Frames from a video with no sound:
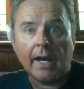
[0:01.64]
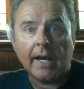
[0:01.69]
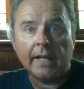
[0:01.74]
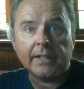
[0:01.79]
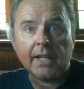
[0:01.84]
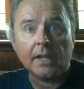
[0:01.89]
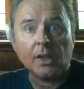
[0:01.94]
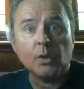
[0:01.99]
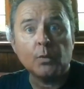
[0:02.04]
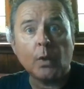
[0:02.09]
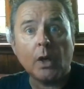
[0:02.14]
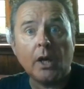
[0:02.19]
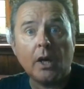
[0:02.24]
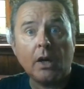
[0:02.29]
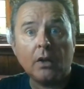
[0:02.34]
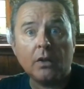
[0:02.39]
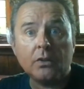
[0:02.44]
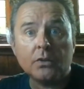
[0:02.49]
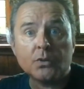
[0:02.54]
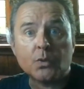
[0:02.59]
And hello
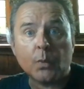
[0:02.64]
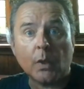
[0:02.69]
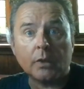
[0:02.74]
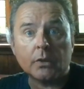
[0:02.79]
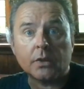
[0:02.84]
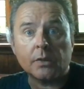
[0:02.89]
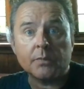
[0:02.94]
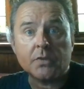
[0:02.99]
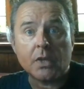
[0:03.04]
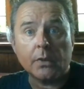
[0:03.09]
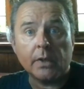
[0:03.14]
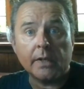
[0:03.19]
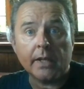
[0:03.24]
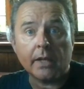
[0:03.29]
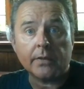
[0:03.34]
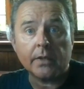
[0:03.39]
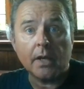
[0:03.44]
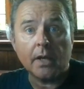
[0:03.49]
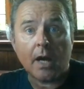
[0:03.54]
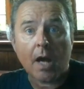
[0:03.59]
world, welcome to
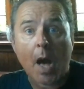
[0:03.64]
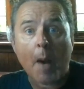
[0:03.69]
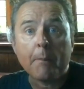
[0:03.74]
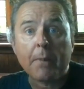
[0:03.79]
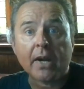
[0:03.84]
another